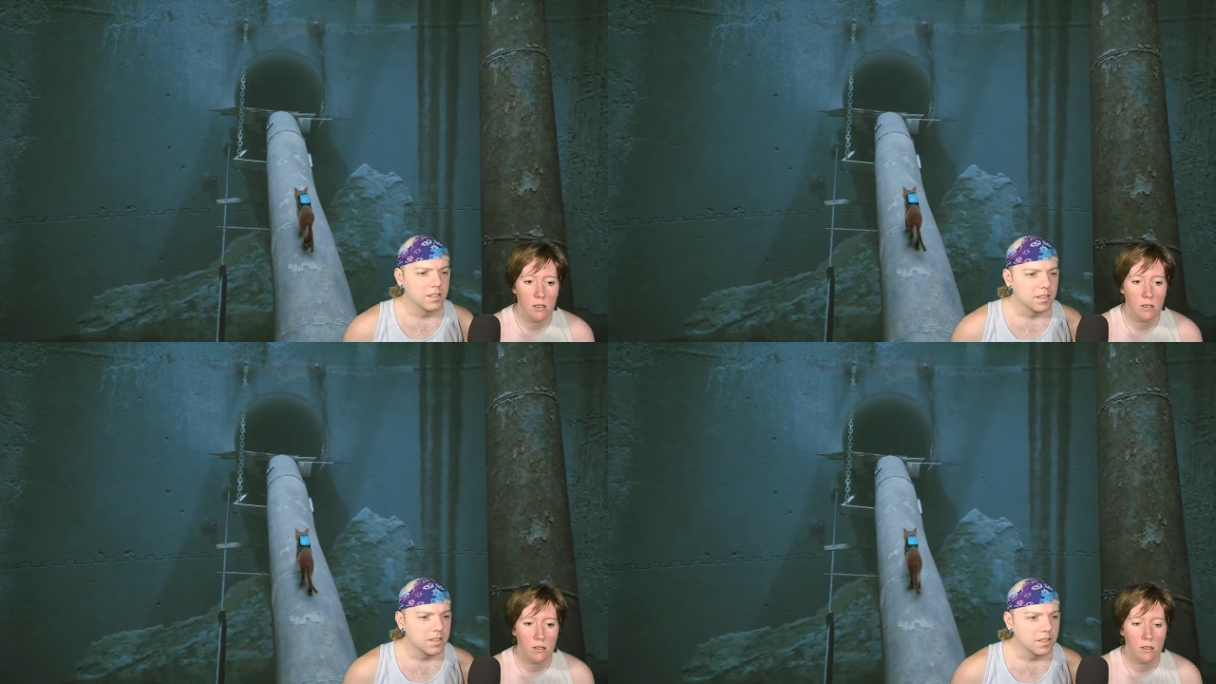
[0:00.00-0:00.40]

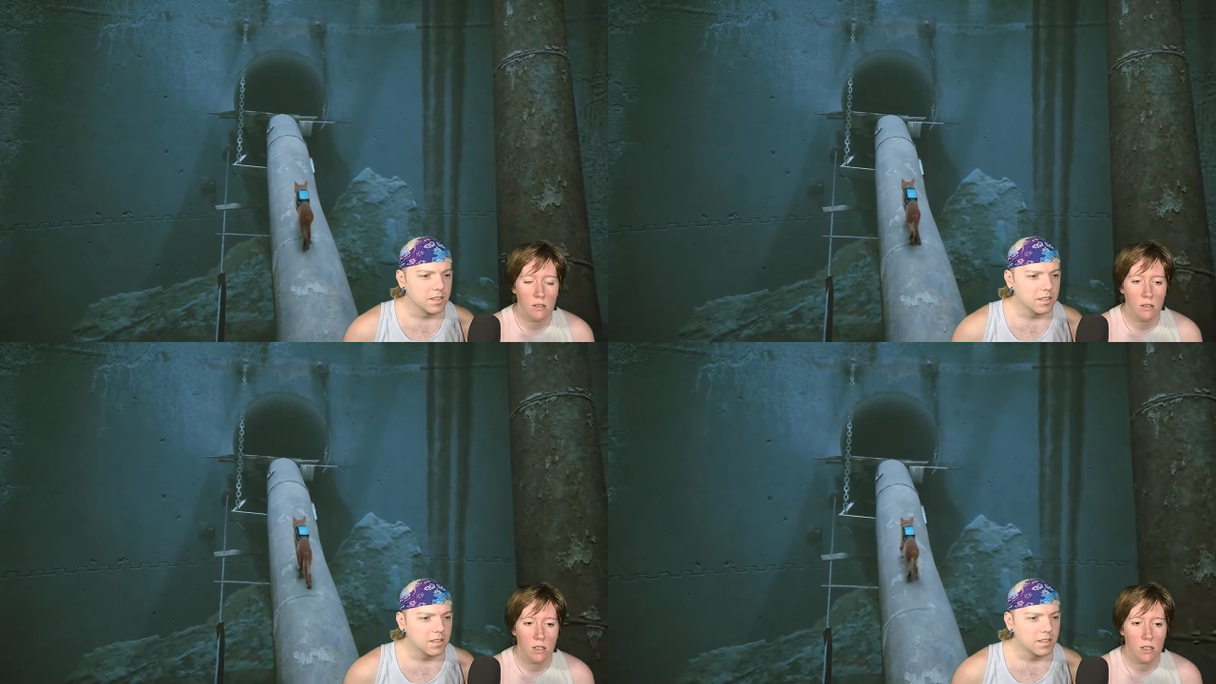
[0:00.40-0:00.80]

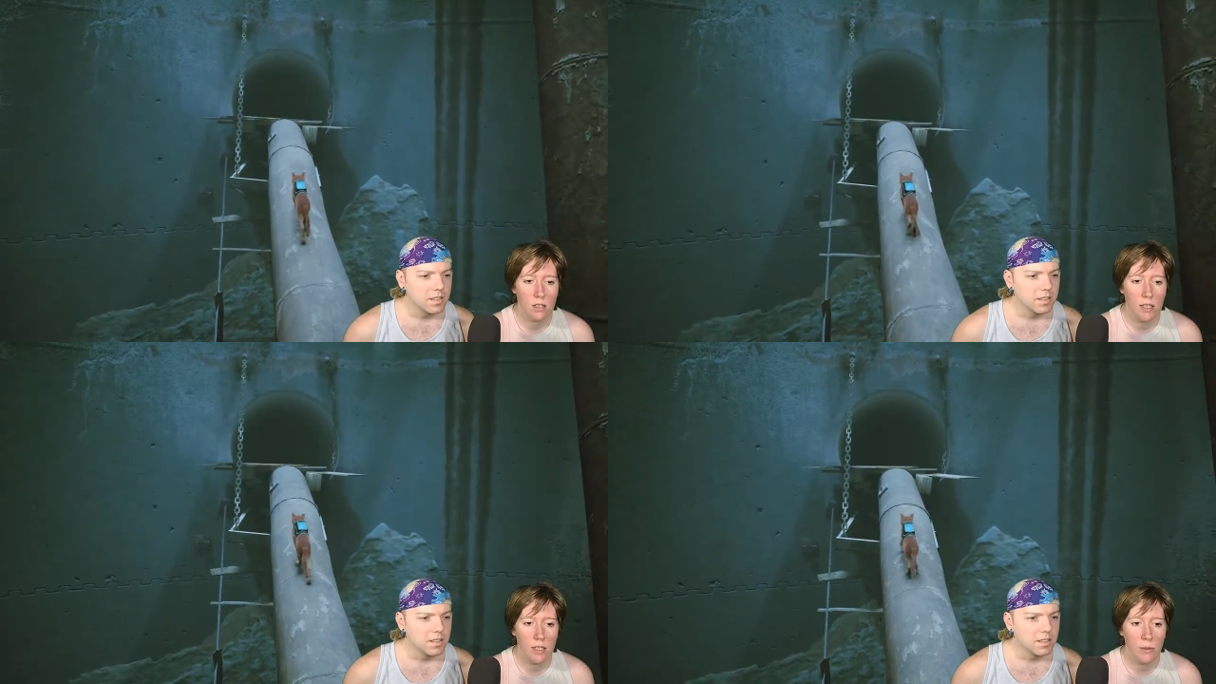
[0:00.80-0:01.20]

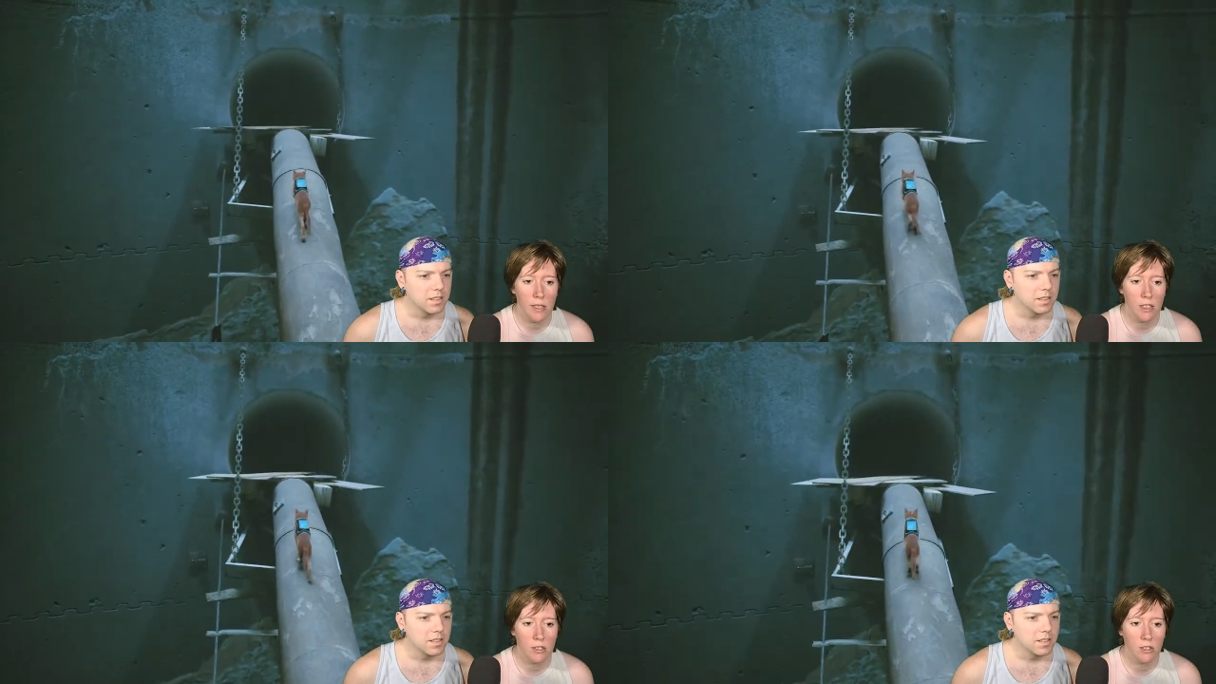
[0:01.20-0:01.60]

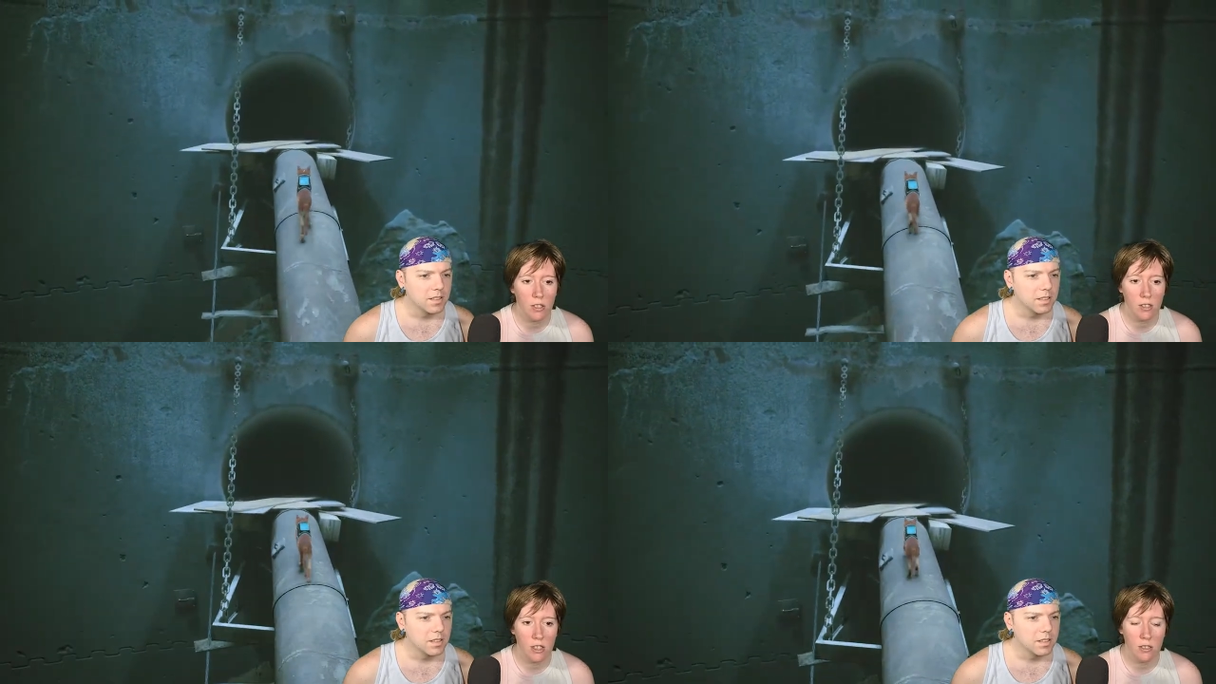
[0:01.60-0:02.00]
Speaker 1: Continuation
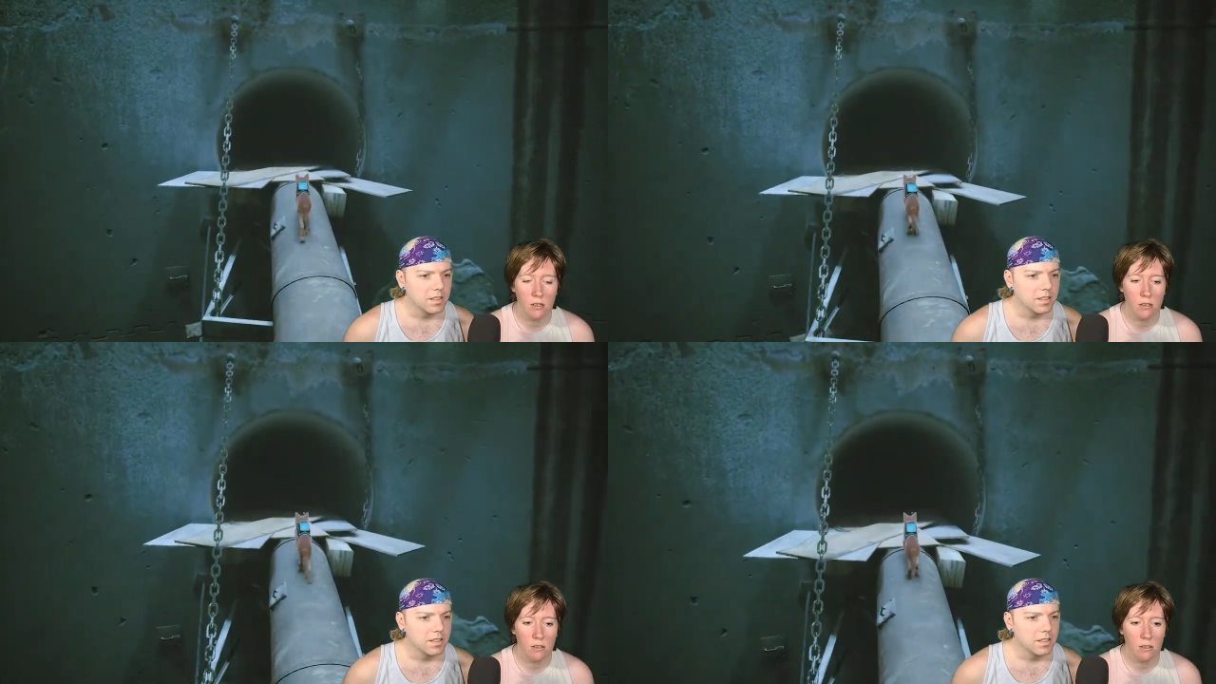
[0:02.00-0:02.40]
junction.
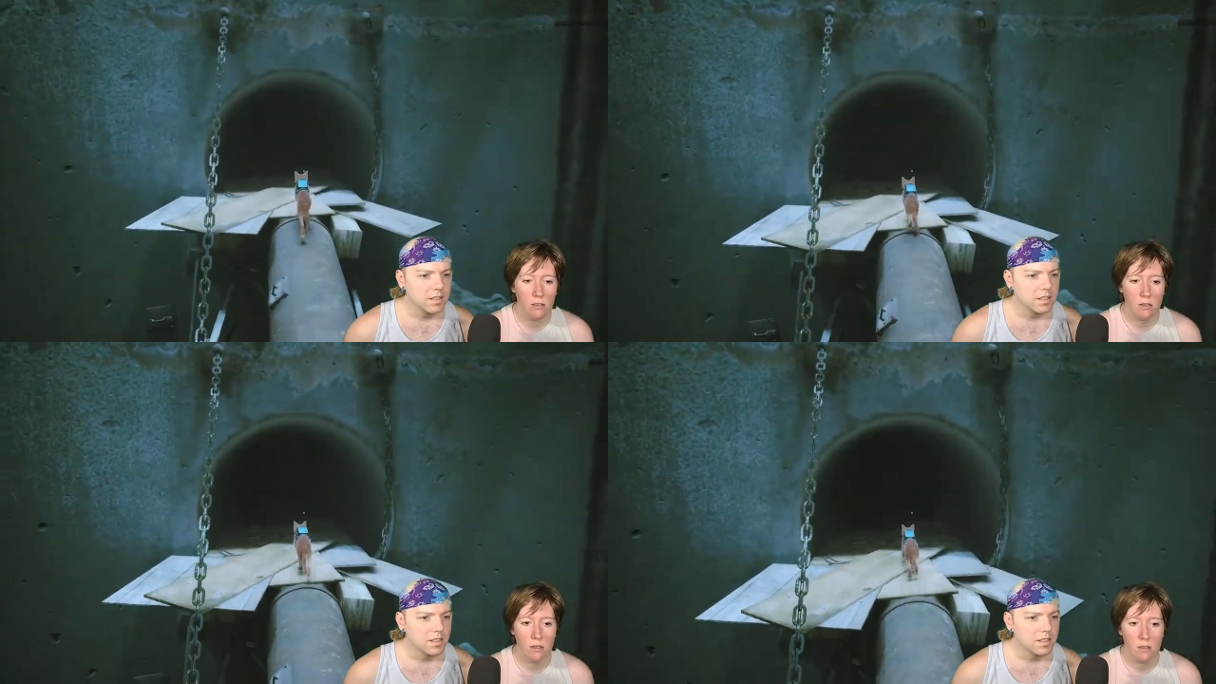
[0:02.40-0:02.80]

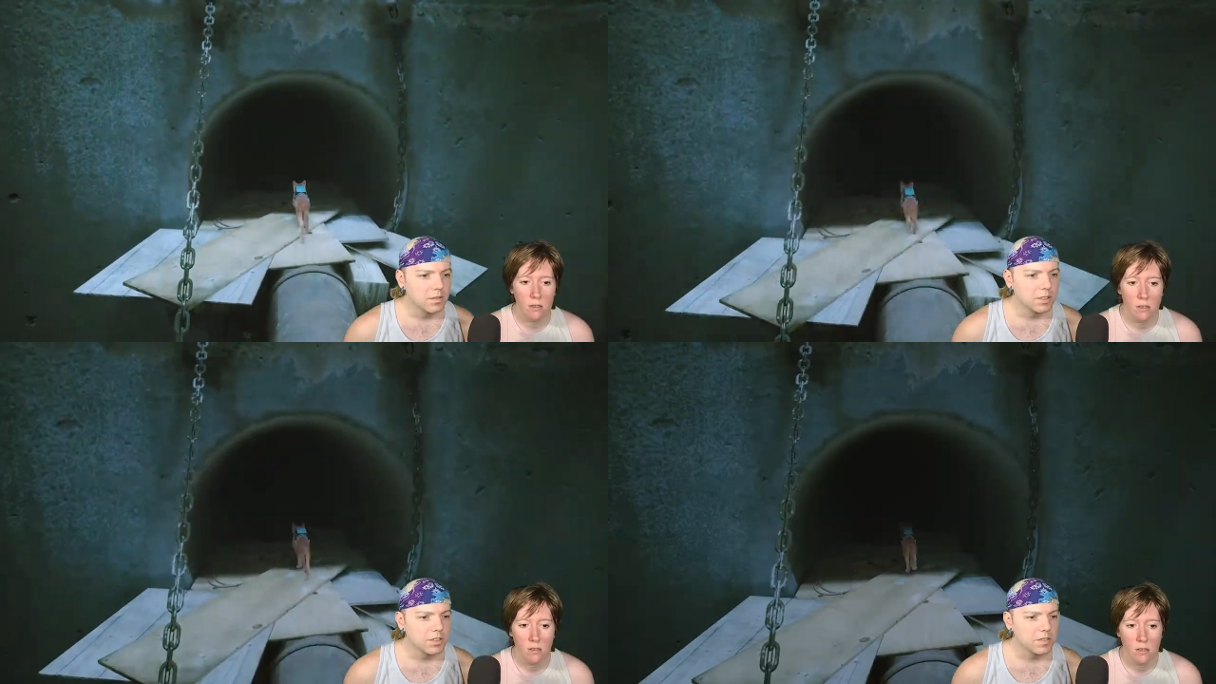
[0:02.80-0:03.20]

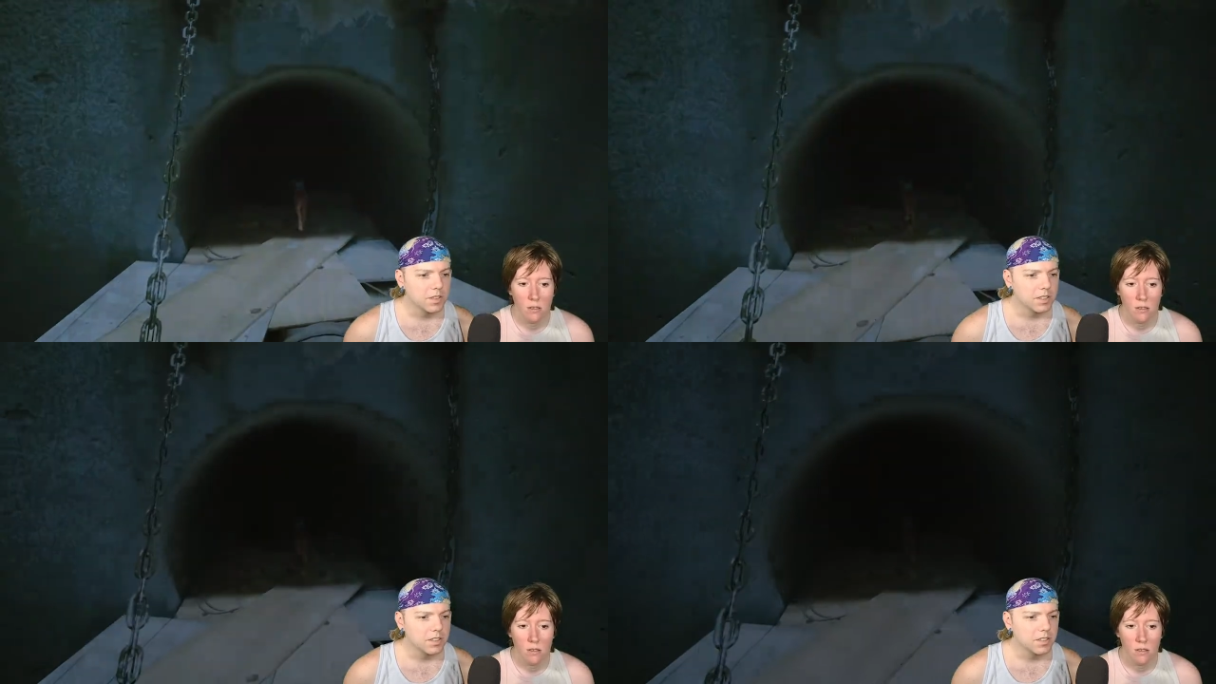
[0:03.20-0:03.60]
Speaker 2: What's your
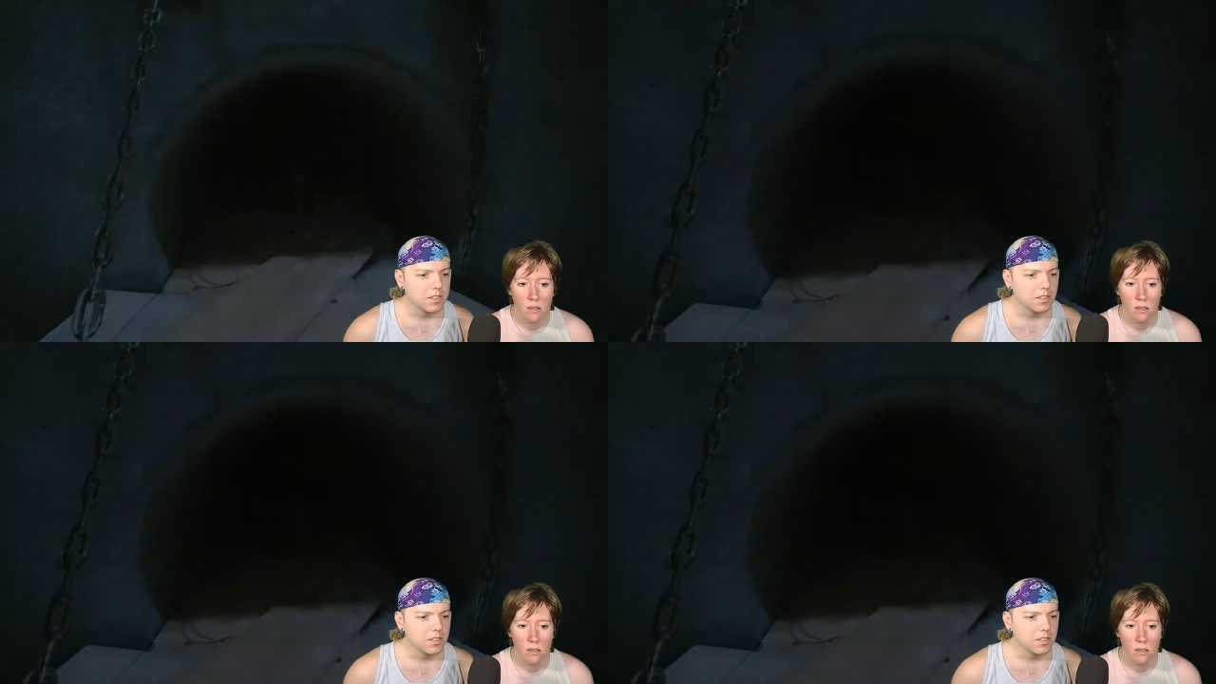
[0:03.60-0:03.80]
function?